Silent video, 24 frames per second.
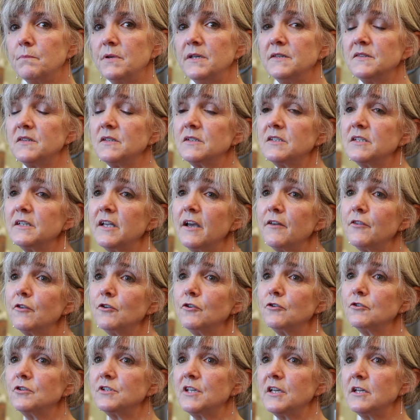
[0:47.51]
piecing together
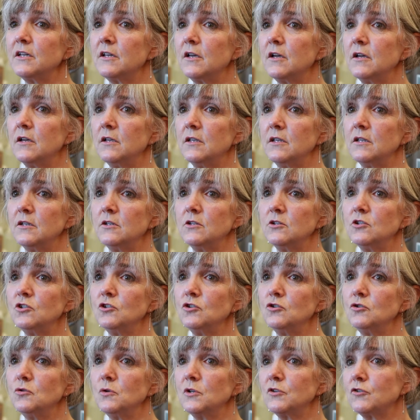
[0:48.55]
your data
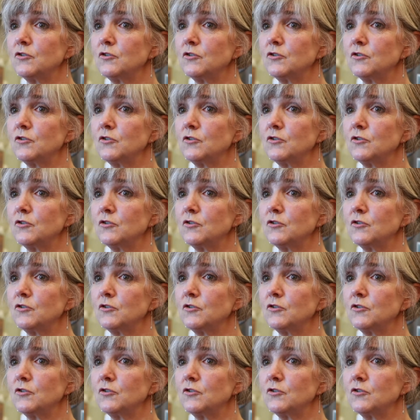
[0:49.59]
into a